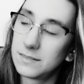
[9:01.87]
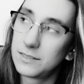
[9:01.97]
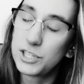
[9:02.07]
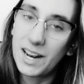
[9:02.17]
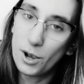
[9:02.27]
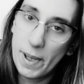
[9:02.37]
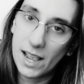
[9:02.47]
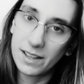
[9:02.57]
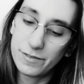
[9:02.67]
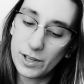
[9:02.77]
Should I go
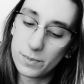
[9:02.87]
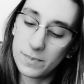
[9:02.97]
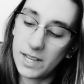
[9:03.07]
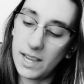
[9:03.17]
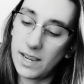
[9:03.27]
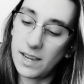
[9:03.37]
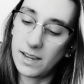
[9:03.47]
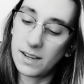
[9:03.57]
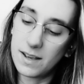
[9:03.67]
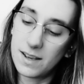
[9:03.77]
back and film
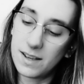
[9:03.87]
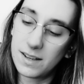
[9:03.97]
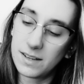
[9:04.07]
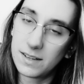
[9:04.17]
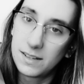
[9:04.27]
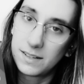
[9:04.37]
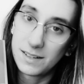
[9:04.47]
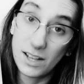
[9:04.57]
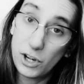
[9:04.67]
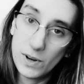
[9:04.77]
a
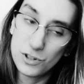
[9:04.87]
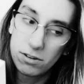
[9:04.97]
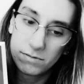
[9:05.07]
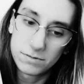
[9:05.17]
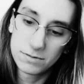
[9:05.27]
new intro?